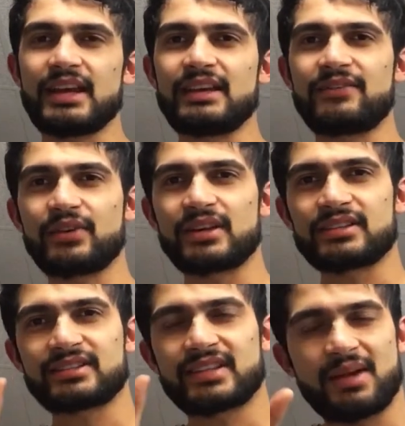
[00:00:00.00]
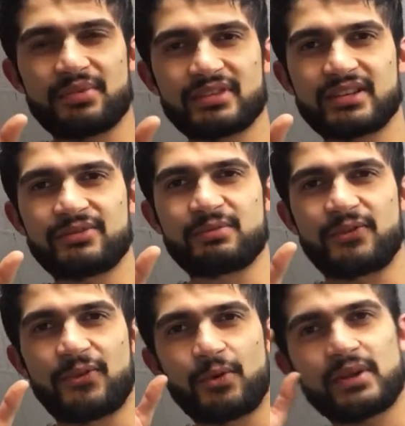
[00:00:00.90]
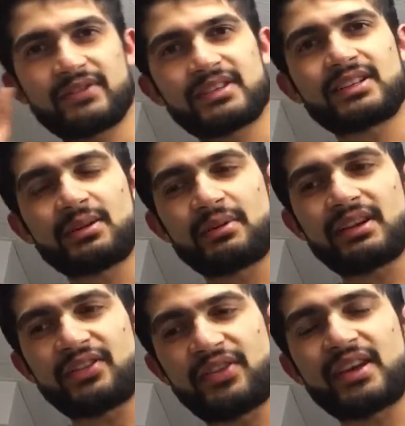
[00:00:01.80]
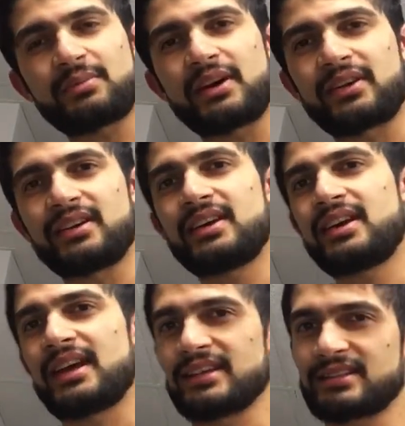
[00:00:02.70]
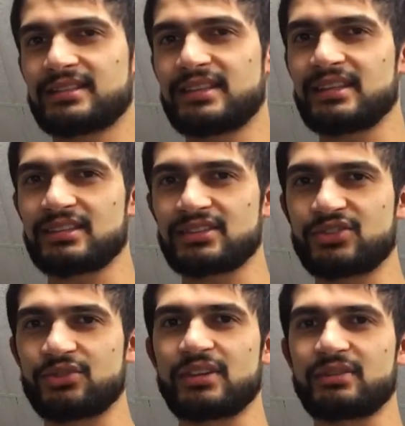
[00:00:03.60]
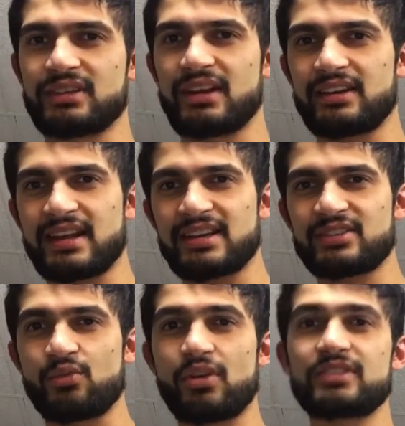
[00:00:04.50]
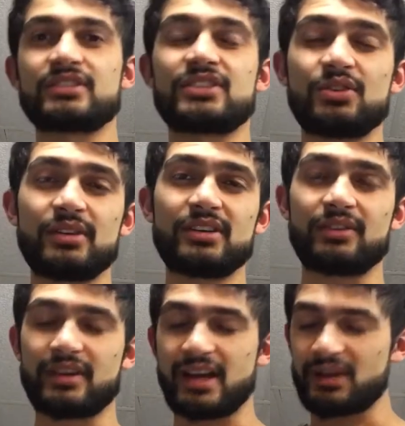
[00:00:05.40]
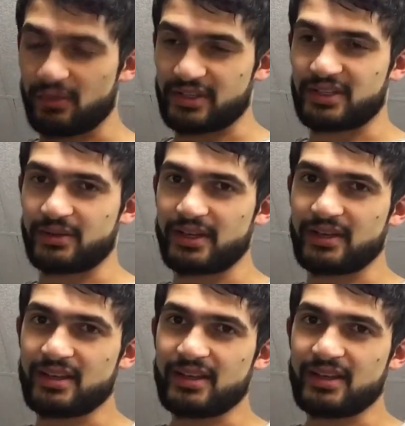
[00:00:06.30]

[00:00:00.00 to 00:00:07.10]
And if you can stop yourself before you even deliberately think about it and see, do, did I actually want to do it or not want to do it?